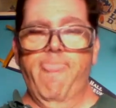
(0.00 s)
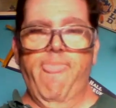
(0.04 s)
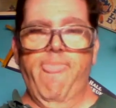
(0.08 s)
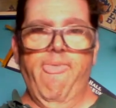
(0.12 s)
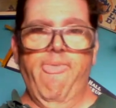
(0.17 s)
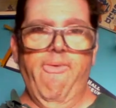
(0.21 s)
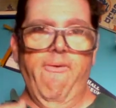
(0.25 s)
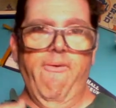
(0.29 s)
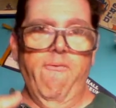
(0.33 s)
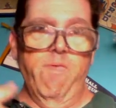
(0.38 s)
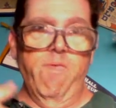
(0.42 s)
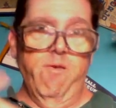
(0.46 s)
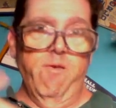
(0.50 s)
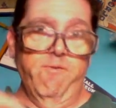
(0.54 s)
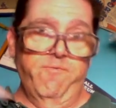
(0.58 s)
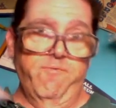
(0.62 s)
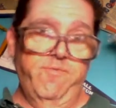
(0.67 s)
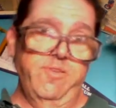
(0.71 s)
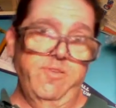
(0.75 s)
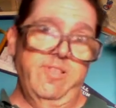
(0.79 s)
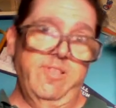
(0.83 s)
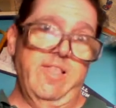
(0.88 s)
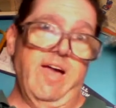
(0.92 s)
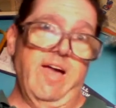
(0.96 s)
not
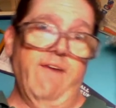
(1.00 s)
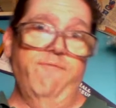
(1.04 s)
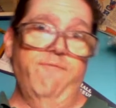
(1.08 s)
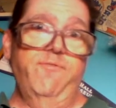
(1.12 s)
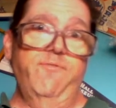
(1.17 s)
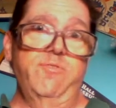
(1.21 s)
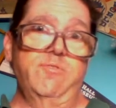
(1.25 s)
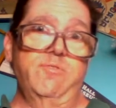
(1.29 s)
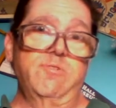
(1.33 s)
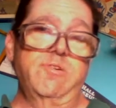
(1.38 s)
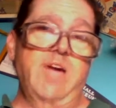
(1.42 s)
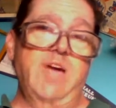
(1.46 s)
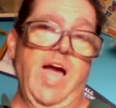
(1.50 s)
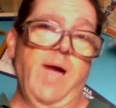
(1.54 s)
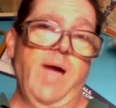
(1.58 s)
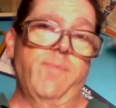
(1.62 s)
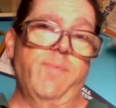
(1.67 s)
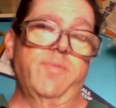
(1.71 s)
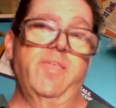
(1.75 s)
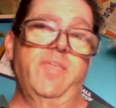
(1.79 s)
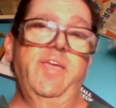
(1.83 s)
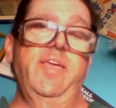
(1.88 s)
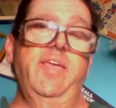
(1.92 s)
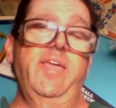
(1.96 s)
physical
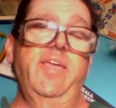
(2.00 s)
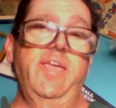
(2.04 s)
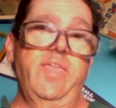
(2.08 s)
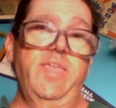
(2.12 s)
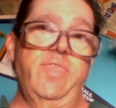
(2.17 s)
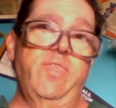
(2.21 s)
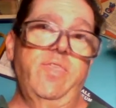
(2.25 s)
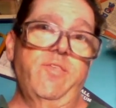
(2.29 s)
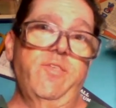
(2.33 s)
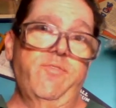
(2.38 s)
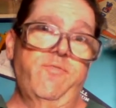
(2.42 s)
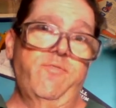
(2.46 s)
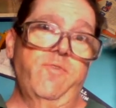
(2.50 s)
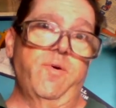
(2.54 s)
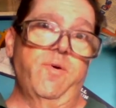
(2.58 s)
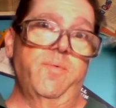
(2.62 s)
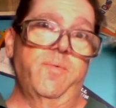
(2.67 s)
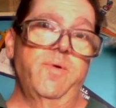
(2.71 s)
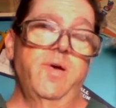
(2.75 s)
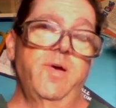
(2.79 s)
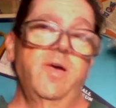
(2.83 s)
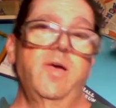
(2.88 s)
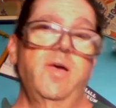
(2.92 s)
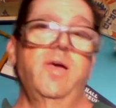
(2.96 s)
comedy in this
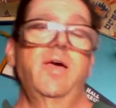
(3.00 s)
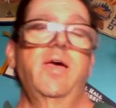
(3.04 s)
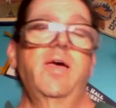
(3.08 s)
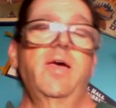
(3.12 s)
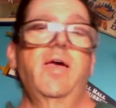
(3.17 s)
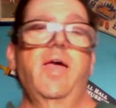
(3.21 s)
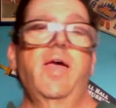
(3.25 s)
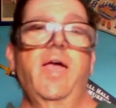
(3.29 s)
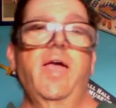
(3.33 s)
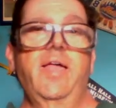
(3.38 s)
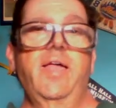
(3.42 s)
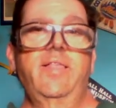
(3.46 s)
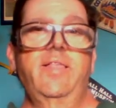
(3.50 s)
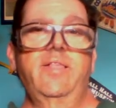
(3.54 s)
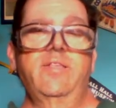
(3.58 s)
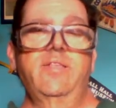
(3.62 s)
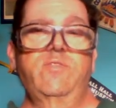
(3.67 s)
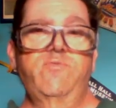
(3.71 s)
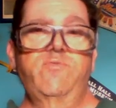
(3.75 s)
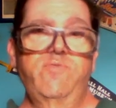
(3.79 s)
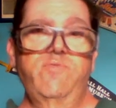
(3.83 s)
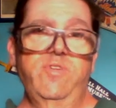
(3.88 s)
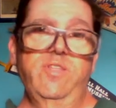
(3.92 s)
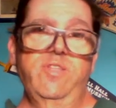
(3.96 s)
film. And
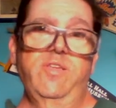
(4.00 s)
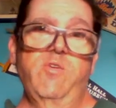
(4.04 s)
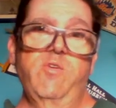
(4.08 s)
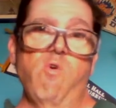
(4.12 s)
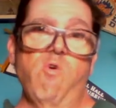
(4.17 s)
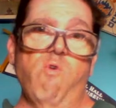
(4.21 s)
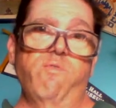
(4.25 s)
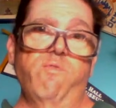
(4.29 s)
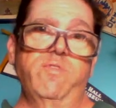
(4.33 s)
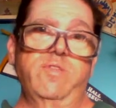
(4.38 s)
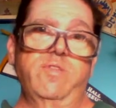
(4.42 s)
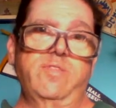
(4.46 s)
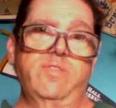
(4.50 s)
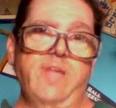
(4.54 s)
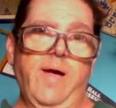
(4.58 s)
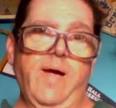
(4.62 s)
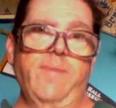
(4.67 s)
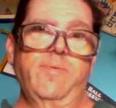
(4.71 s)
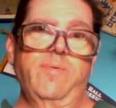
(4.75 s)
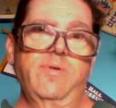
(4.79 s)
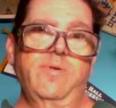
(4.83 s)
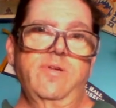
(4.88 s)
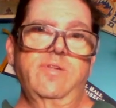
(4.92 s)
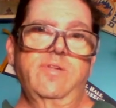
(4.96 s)
it's really
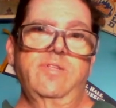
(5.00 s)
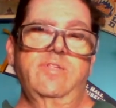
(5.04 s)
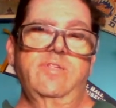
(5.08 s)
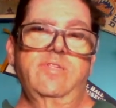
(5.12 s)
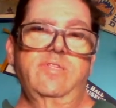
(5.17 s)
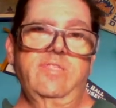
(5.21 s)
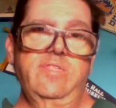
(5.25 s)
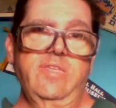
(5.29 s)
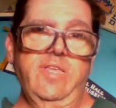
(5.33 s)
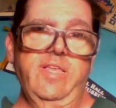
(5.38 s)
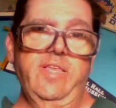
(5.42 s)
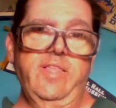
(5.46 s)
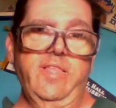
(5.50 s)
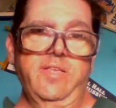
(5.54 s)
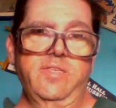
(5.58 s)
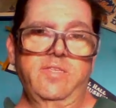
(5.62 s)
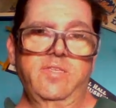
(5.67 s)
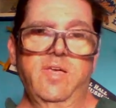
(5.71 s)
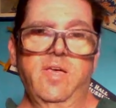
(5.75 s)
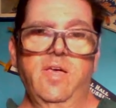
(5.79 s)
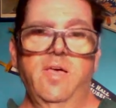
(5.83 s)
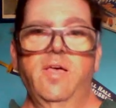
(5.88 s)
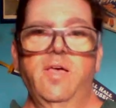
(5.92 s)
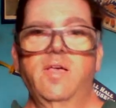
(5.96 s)
over-the-top silliness.
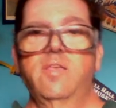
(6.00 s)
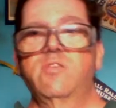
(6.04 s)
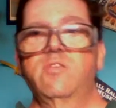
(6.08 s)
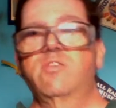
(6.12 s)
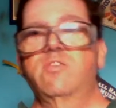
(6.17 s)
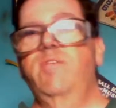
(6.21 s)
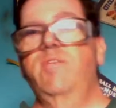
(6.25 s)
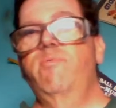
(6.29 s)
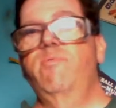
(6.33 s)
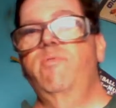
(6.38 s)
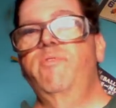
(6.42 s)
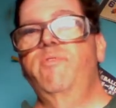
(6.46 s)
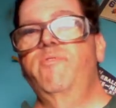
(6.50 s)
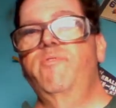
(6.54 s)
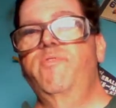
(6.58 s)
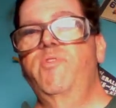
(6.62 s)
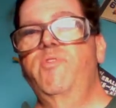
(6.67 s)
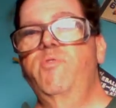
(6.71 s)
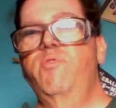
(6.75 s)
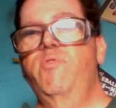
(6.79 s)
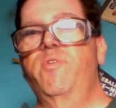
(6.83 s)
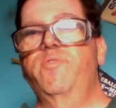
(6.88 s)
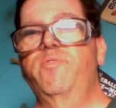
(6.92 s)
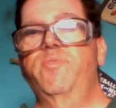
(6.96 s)
So that's a
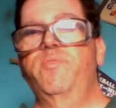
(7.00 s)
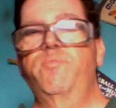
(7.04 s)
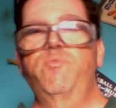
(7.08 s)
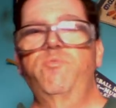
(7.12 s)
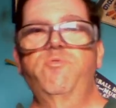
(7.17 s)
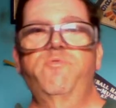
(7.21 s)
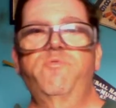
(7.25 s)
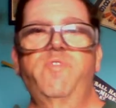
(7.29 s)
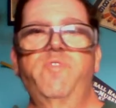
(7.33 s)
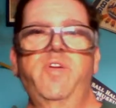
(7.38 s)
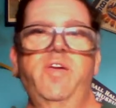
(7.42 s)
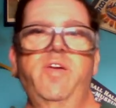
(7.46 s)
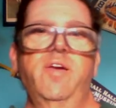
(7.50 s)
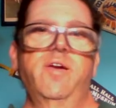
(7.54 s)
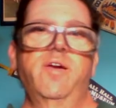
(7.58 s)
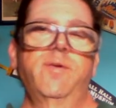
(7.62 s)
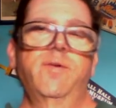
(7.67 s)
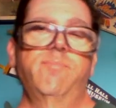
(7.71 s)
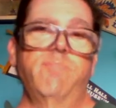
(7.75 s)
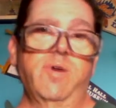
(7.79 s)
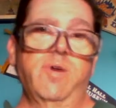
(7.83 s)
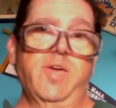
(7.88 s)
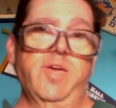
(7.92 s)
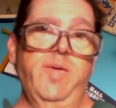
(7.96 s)
review of the movie
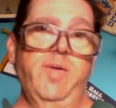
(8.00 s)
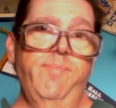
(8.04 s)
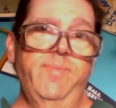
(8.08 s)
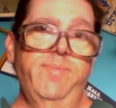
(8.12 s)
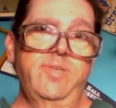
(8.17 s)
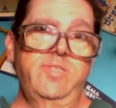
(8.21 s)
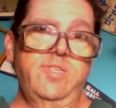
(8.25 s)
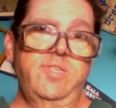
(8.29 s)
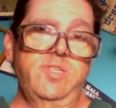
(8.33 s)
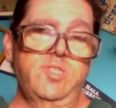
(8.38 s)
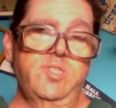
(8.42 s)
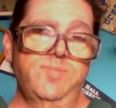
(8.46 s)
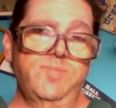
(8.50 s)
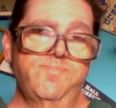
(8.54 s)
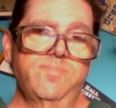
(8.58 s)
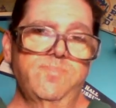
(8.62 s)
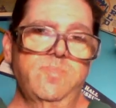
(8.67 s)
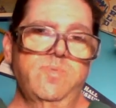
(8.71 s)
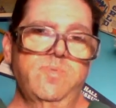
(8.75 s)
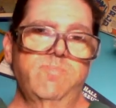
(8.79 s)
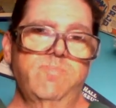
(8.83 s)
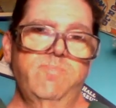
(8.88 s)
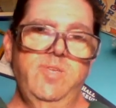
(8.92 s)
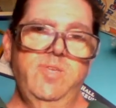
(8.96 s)
Monkey Business.
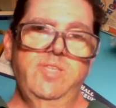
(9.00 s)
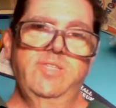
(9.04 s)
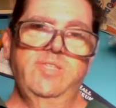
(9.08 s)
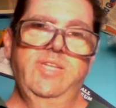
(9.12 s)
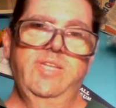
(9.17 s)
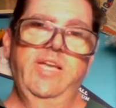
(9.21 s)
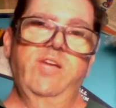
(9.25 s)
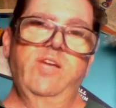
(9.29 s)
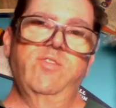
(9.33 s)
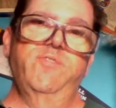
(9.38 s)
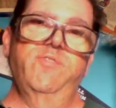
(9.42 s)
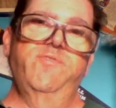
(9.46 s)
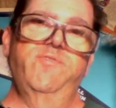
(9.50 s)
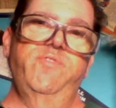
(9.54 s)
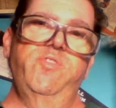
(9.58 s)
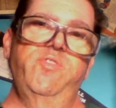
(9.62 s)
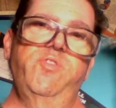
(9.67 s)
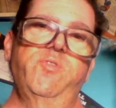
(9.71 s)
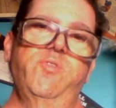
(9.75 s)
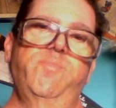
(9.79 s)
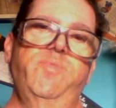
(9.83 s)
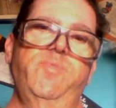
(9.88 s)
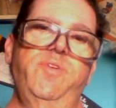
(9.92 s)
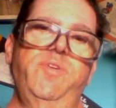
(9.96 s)
Please click on the
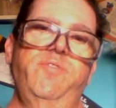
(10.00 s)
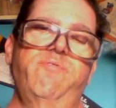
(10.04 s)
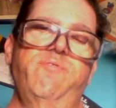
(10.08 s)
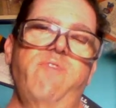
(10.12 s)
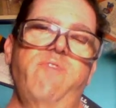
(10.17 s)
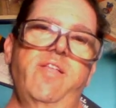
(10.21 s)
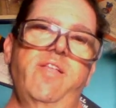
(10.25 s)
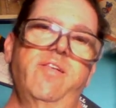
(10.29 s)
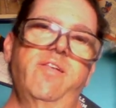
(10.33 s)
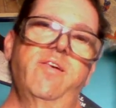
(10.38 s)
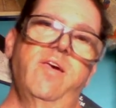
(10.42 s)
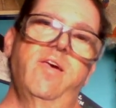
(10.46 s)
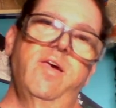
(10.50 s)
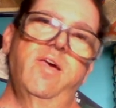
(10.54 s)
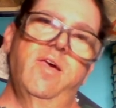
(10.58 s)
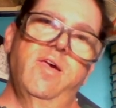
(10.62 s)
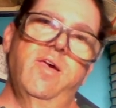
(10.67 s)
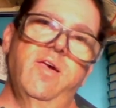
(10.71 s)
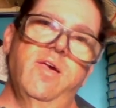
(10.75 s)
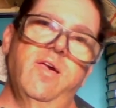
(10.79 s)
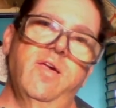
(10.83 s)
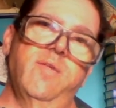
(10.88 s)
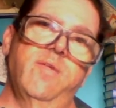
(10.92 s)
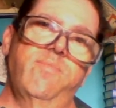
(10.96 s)
video. Please rate it.
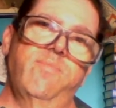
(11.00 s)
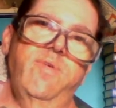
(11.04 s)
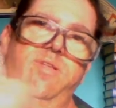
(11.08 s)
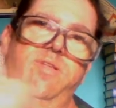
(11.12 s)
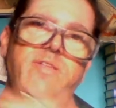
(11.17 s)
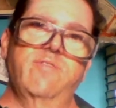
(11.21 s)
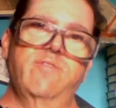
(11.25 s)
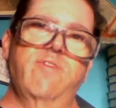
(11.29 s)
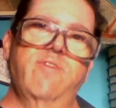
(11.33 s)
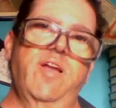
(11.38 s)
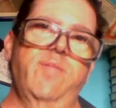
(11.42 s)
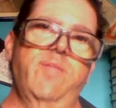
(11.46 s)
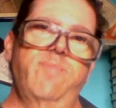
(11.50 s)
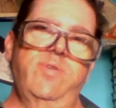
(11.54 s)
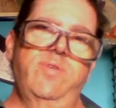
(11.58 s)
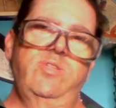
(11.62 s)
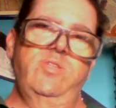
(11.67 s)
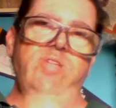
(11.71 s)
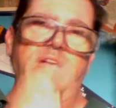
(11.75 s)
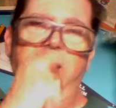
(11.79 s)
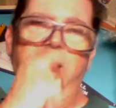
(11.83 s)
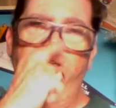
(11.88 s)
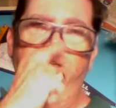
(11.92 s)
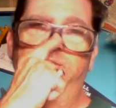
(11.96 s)
Please subscribe to my
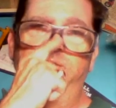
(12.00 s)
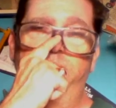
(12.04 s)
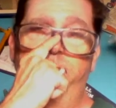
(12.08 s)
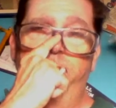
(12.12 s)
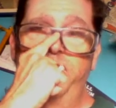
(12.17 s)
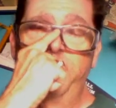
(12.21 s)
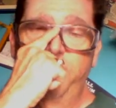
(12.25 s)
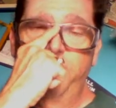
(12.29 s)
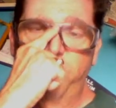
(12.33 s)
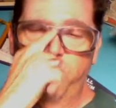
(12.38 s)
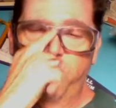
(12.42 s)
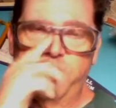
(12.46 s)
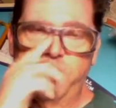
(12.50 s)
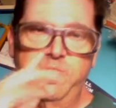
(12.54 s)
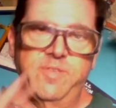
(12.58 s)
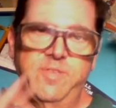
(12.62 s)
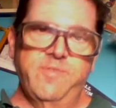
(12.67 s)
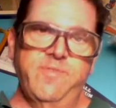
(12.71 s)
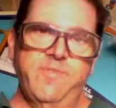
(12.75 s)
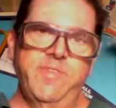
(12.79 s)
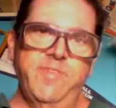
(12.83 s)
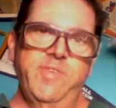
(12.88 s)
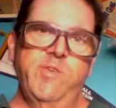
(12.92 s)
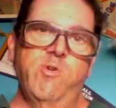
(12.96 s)
channel. Please forward
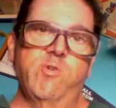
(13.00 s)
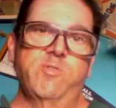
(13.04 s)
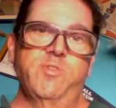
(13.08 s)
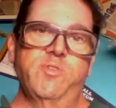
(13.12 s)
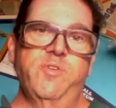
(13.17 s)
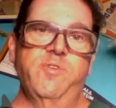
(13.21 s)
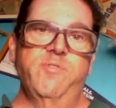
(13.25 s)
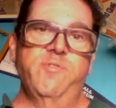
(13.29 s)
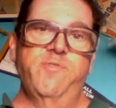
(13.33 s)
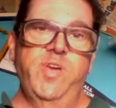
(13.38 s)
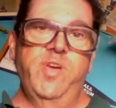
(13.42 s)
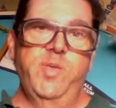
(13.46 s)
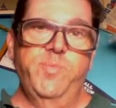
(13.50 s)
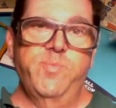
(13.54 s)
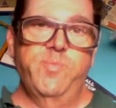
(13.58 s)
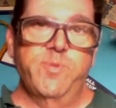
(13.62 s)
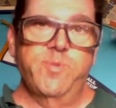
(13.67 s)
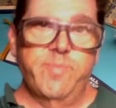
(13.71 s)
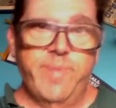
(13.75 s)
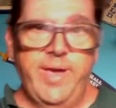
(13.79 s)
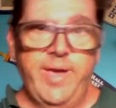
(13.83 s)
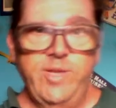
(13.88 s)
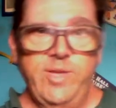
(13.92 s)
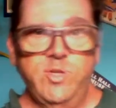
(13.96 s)
this video on your
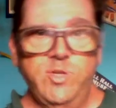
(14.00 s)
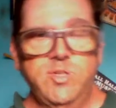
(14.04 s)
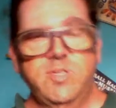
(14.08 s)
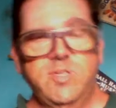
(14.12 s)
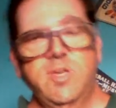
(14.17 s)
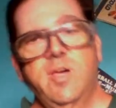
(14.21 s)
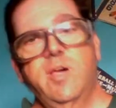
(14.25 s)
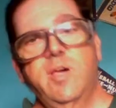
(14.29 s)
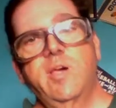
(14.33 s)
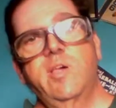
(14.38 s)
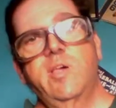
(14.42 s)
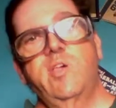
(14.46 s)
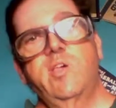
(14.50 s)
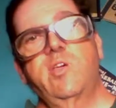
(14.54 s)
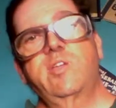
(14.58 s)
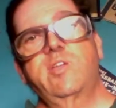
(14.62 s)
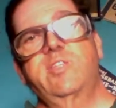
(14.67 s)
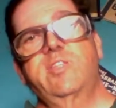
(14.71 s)
Facebook pages. You can